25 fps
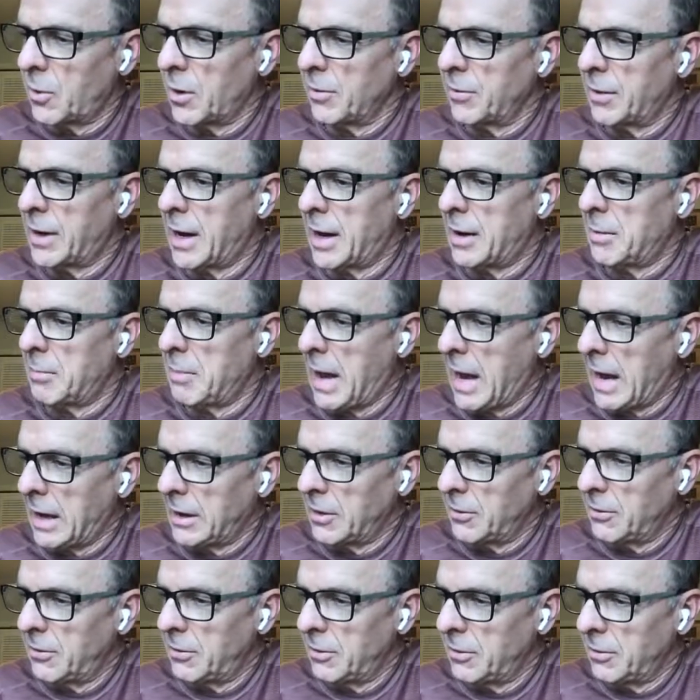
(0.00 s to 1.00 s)
where you've got a
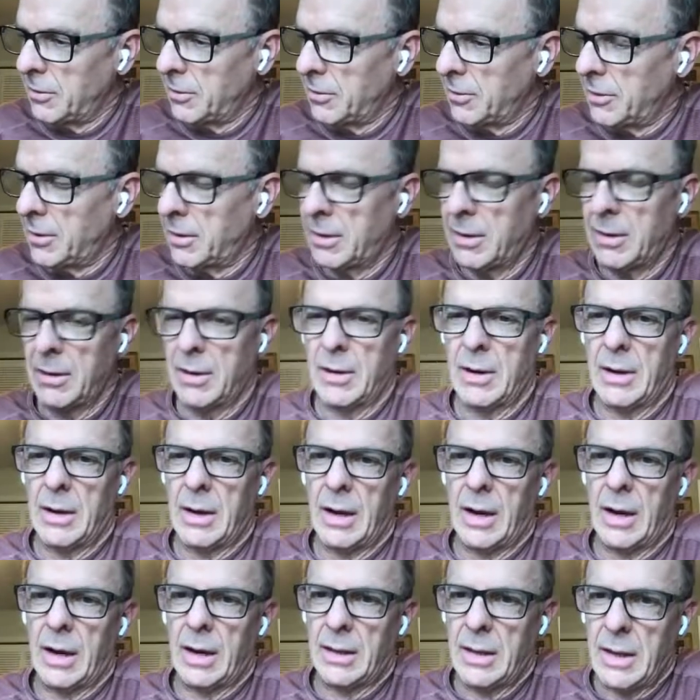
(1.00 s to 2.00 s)
magnitude
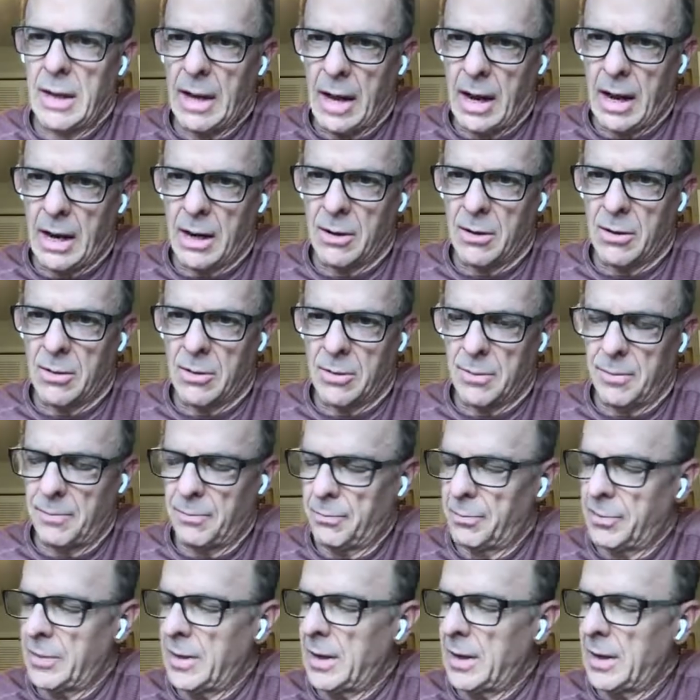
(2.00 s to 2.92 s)
and the angle,